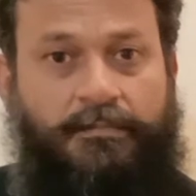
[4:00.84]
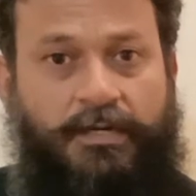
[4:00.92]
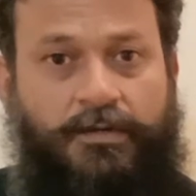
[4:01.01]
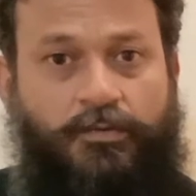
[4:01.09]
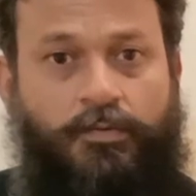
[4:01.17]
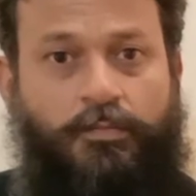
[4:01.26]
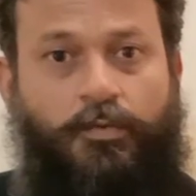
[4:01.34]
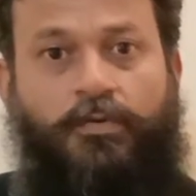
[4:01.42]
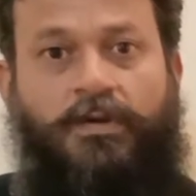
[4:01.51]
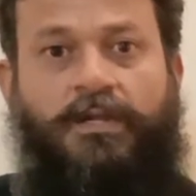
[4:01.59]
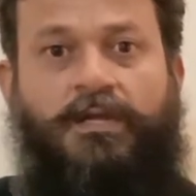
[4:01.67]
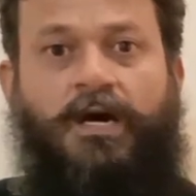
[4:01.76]
my room,
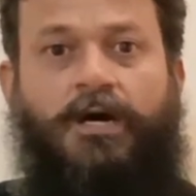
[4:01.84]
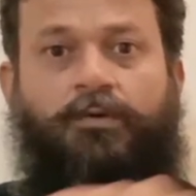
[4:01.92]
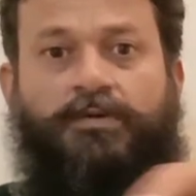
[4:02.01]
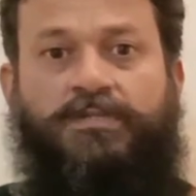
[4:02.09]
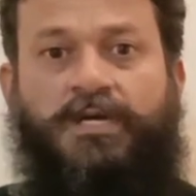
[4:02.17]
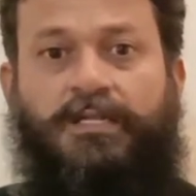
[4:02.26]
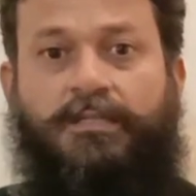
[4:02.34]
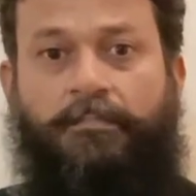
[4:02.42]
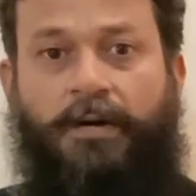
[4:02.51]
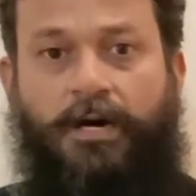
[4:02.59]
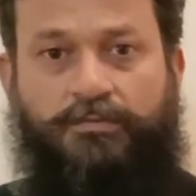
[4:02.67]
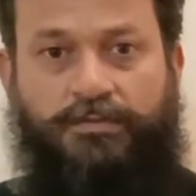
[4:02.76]
only outside the
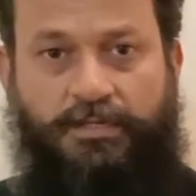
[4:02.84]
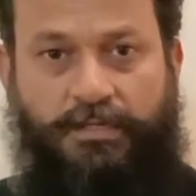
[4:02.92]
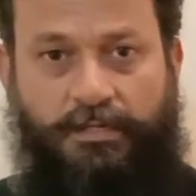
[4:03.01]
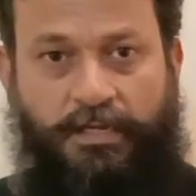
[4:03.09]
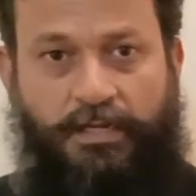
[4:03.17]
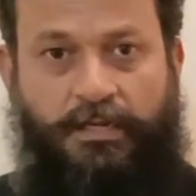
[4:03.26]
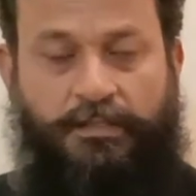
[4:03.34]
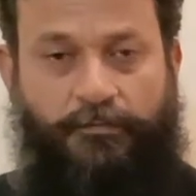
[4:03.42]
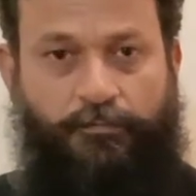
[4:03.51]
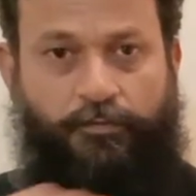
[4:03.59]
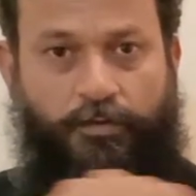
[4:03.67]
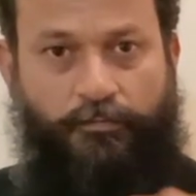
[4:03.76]
boundary, the
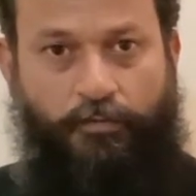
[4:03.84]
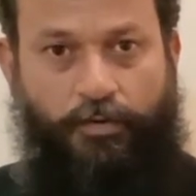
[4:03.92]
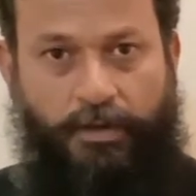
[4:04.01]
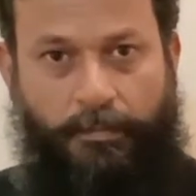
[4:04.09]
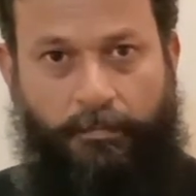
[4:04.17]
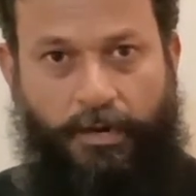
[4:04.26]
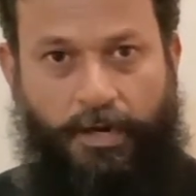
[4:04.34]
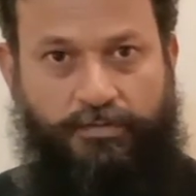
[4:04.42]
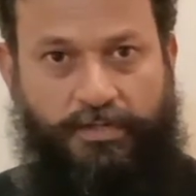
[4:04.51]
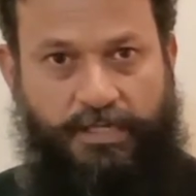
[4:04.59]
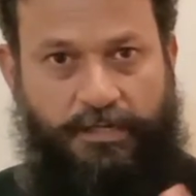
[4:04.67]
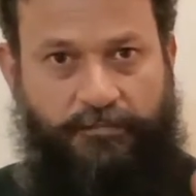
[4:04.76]
4-wall
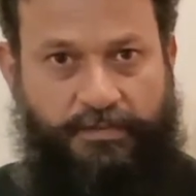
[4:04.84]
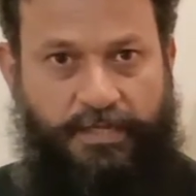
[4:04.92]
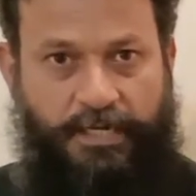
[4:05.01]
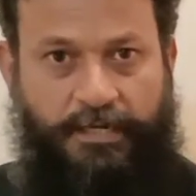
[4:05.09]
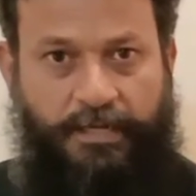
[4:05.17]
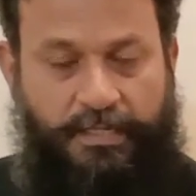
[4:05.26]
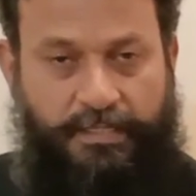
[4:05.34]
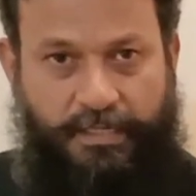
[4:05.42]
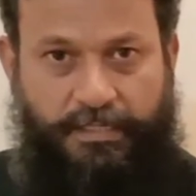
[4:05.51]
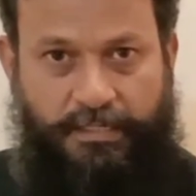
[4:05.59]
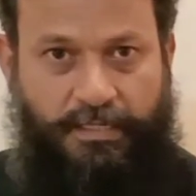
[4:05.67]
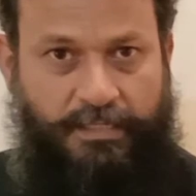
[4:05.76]
boundary of
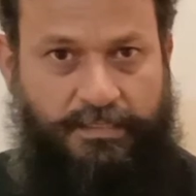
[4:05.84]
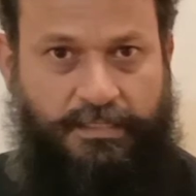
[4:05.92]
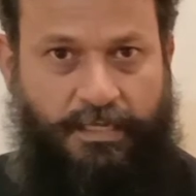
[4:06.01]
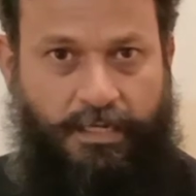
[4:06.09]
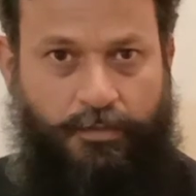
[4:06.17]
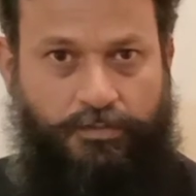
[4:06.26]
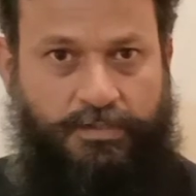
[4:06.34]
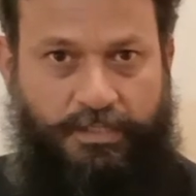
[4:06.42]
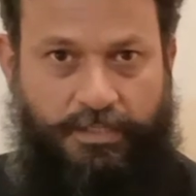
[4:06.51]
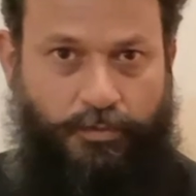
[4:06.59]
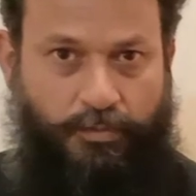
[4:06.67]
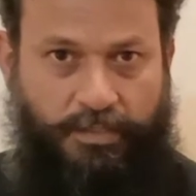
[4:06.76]
that guest house,
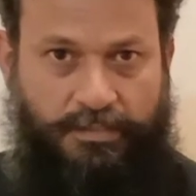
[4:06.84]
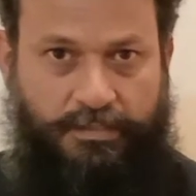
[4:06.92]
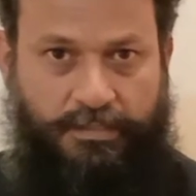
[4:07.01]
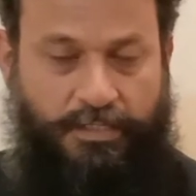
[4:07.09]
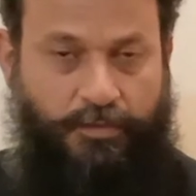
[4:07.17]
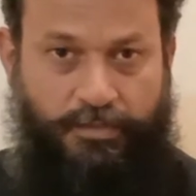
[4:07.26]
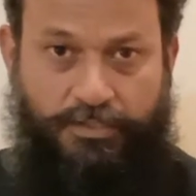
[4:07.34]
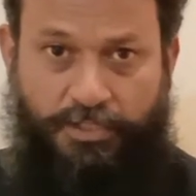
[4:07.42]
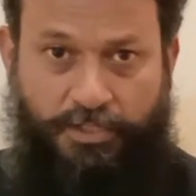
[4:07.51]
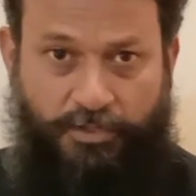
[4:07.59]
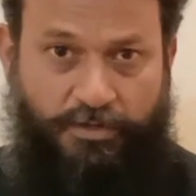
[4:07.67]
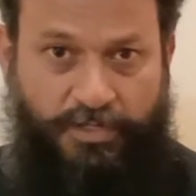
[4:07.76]
there were
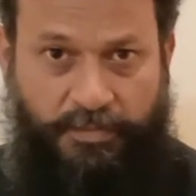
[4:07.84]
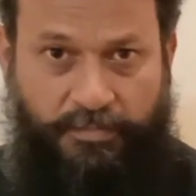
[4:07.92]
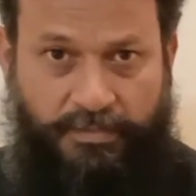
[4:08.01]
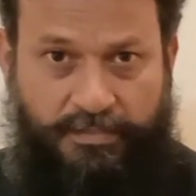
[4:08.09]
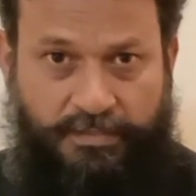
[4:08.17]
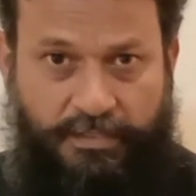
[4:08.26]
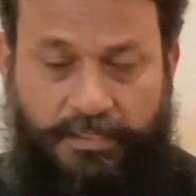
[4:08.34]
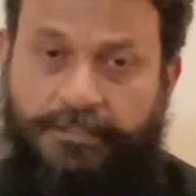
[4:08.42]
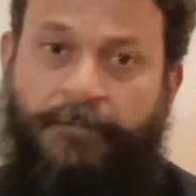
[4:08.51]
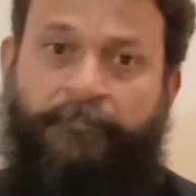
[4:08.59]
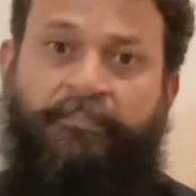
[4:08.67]
security personnel.